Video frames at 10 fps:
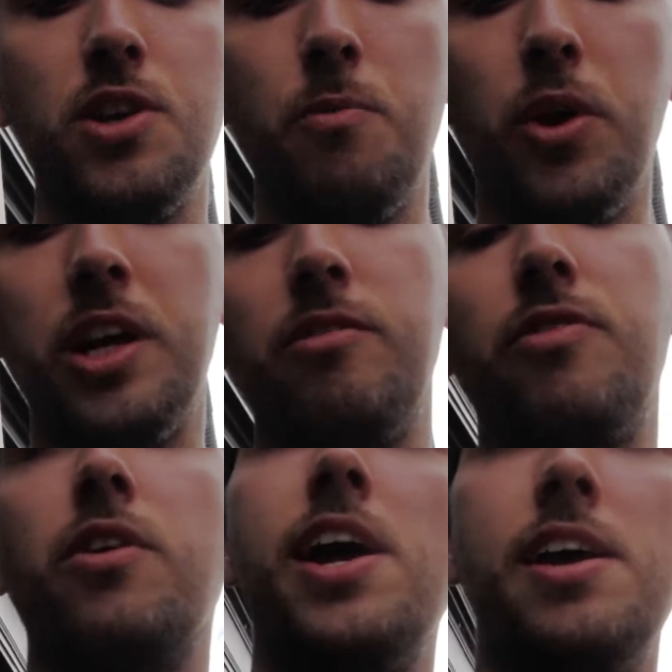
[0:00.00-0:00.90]
I'm working
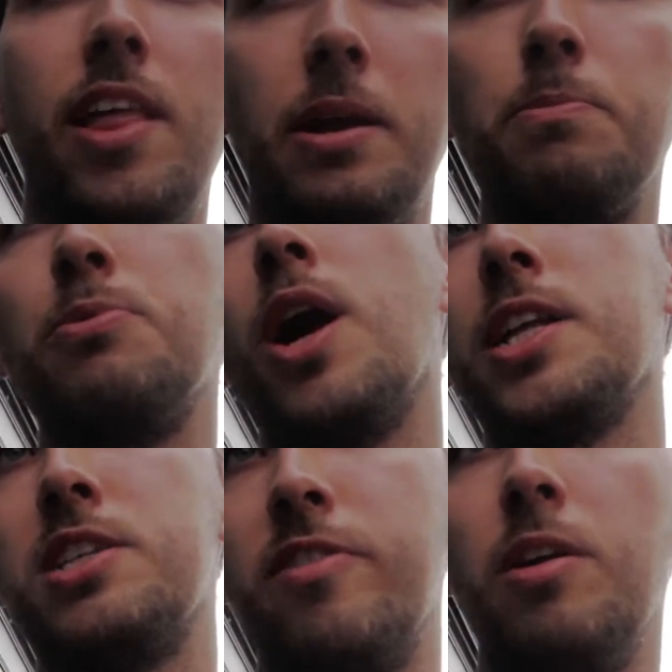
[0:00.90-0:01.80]
for a
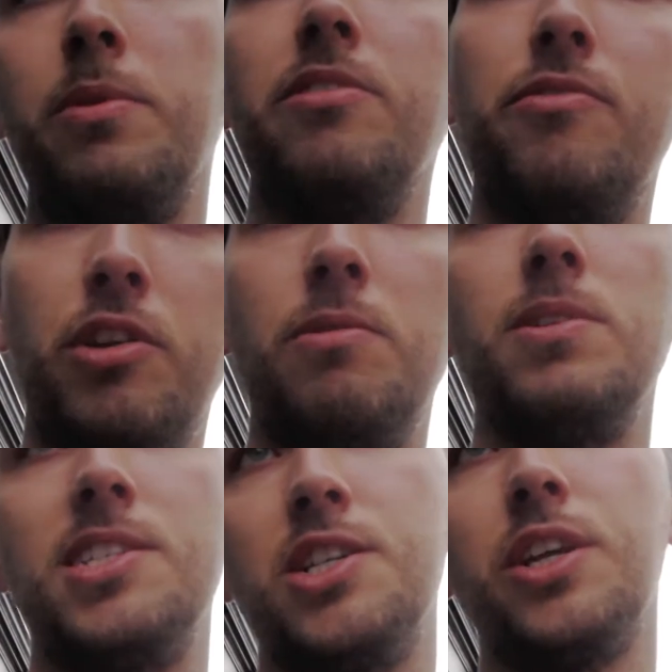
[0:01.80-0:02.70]
product development firm.
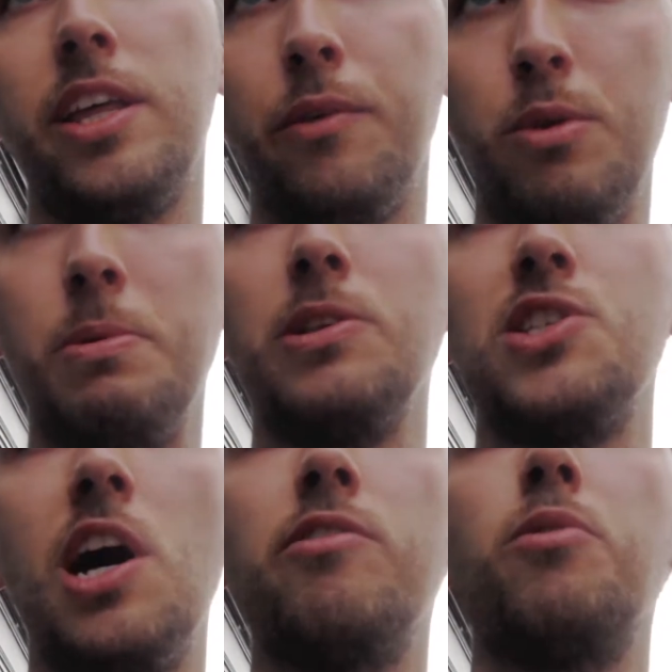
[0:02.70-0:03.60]
Essentially, we build
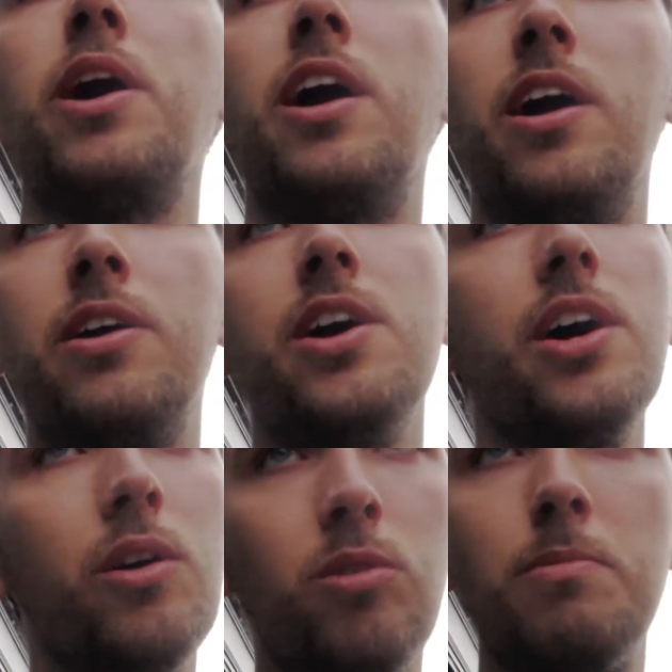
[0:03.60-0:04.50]
software,
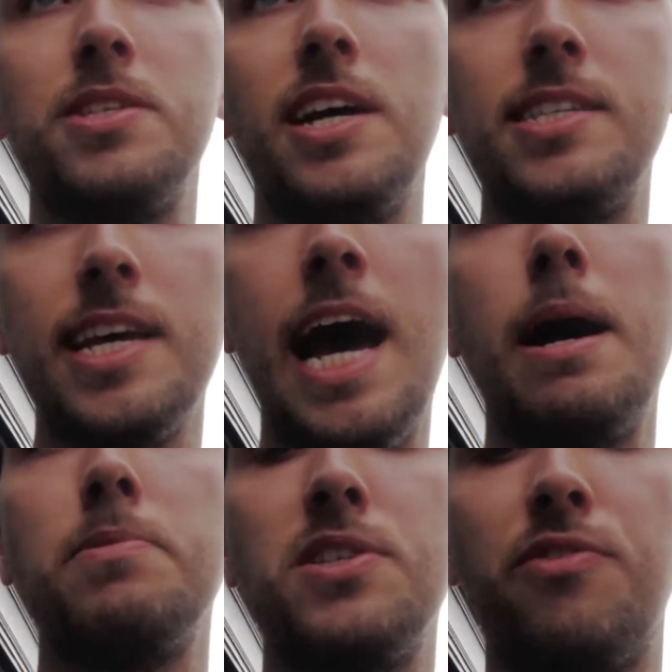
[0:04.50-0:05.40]
websites,
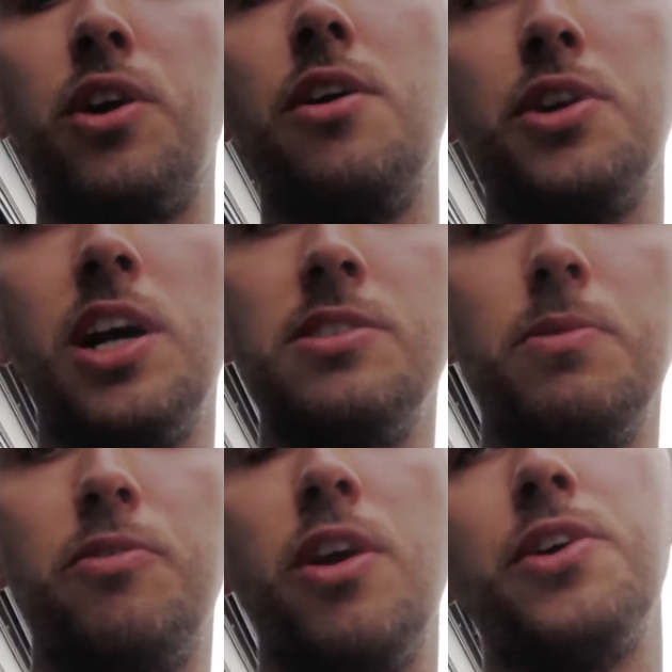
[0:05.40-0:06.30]
apps for other